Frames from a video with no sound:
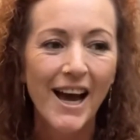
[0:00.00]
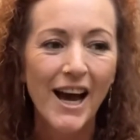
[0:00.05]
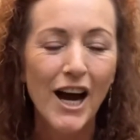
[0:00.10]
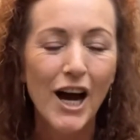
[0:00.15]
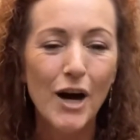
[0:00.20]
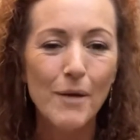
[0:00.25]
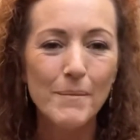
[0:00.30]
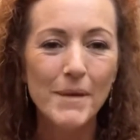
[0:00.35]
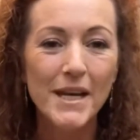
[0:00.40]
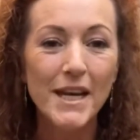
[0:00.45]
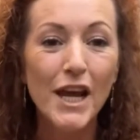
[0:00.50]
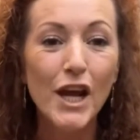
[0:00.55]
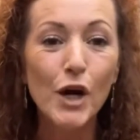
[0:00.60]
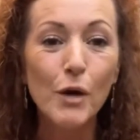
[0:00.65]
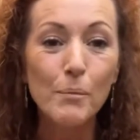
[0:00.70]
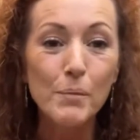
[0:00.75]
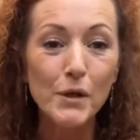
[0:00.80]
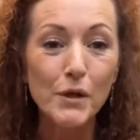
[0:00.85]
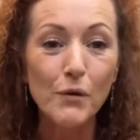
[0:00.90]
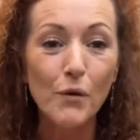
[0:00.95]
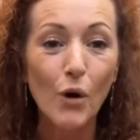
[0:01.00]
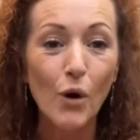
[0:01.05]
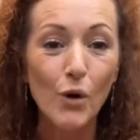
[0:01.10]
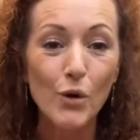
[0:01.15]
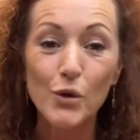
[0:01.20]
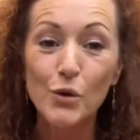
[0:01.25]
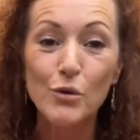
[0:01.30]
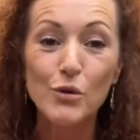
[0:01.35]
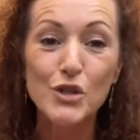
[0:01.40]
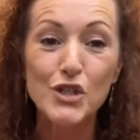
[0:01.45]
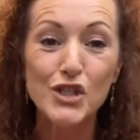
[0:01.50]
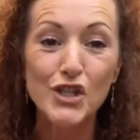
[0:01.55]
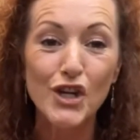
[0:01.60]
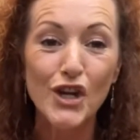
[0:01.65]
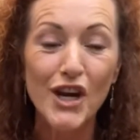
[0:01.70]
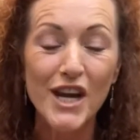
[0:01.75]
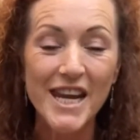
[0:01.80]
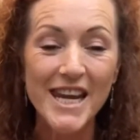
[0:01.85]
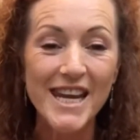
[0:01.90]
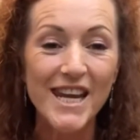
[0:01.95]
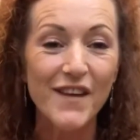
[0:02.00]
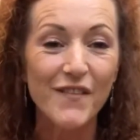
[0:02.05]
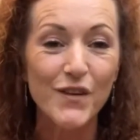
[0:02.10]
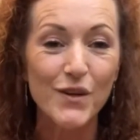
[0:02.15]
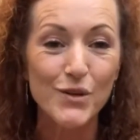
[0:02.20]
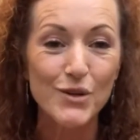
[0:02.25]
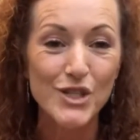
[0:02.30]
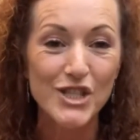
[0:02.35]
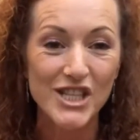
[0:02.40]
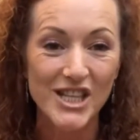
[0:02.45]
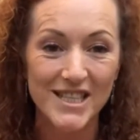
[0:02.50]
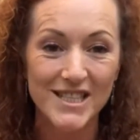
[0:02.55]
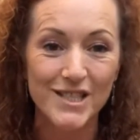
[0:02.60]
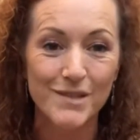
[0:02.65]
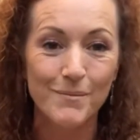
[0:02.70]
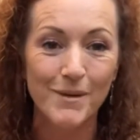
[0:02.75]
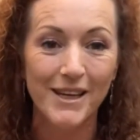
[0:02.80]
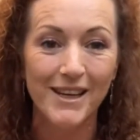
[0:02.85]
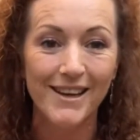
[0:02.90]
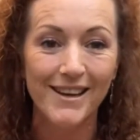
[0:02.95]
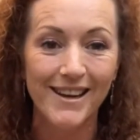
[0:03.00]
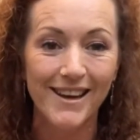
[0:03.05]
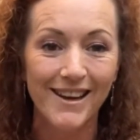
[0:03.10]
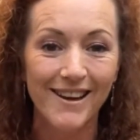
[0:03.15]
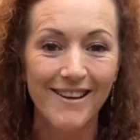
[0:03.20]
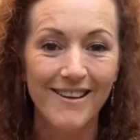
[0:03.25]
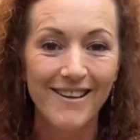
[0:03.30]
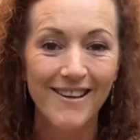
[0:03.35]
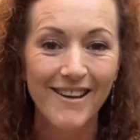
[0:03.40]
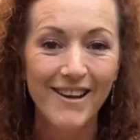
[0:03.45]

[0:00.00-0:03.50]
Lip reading: and help you on your journey if you're just beginning